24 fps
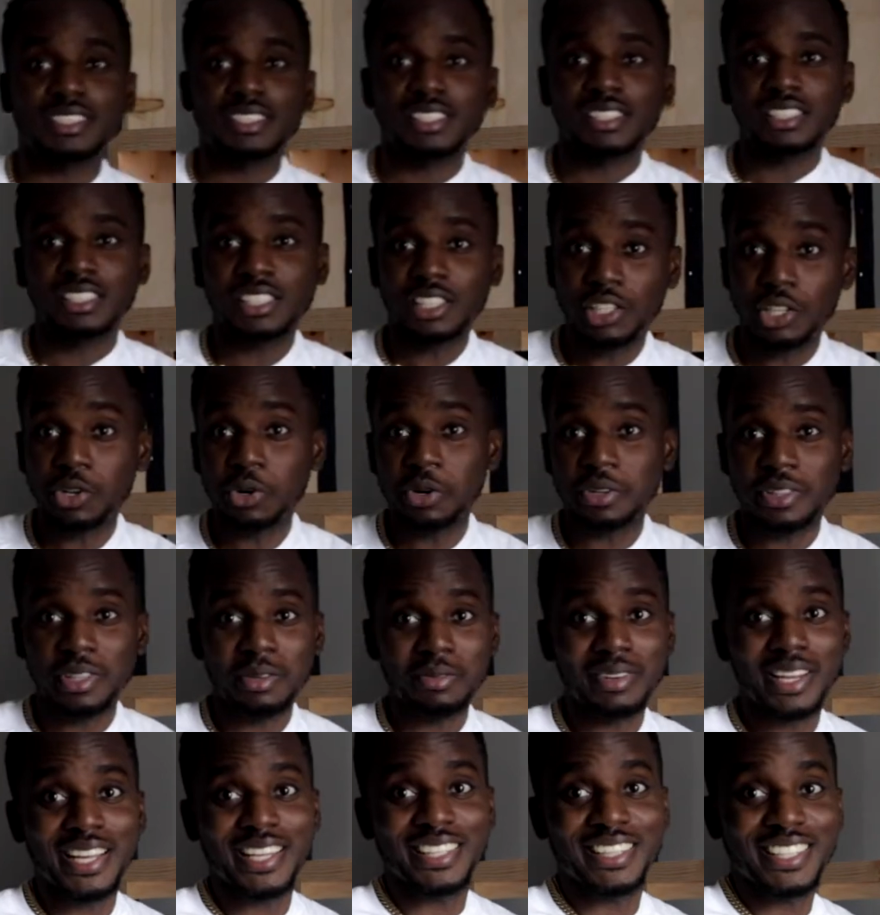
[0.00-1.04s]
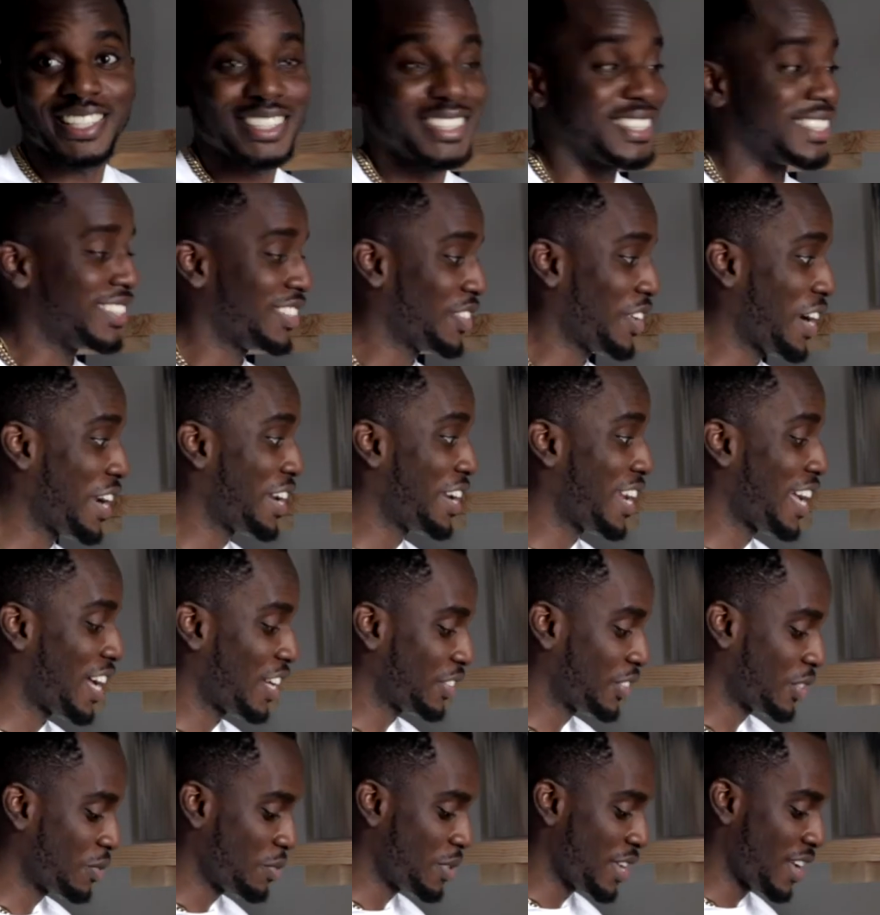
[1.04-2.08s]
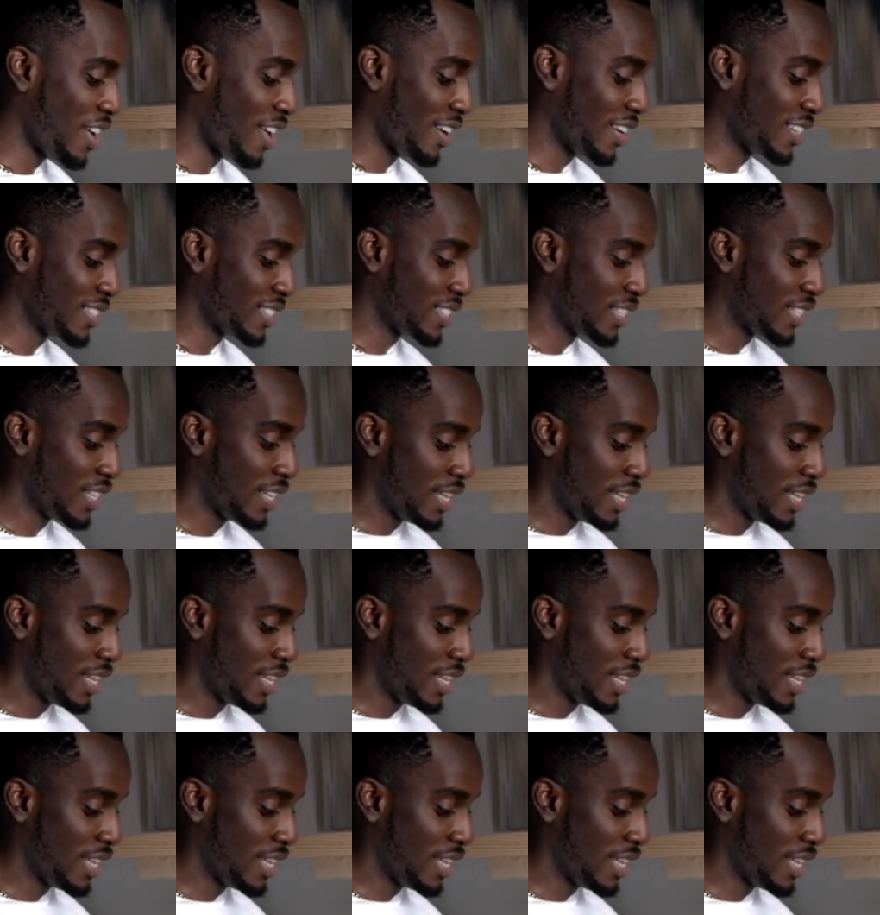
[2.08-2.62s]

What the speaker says: secure them like this right now, to be honest.